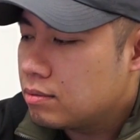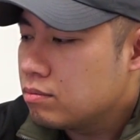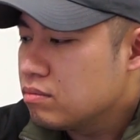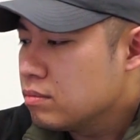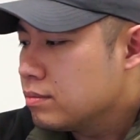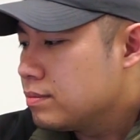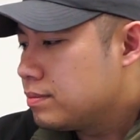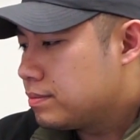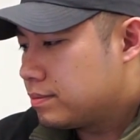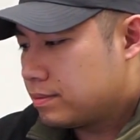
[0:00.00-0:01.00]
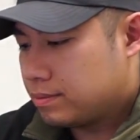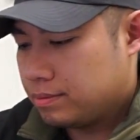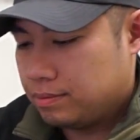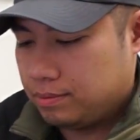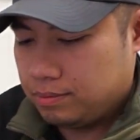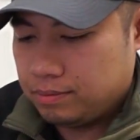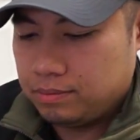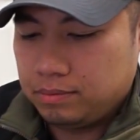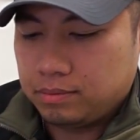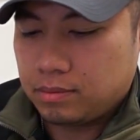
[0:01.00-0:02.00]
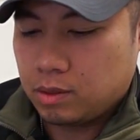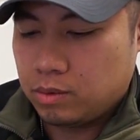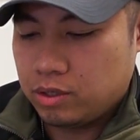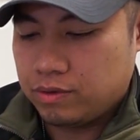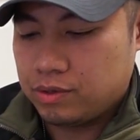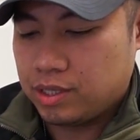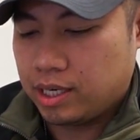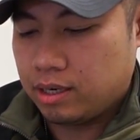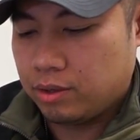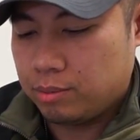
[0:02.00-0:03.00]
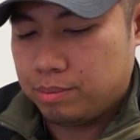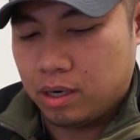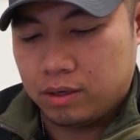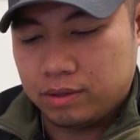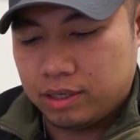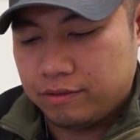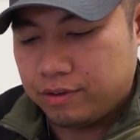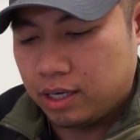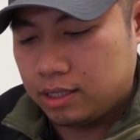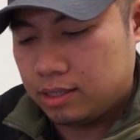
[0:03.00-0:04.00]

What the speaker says: I wonder if there's like another part that I forgot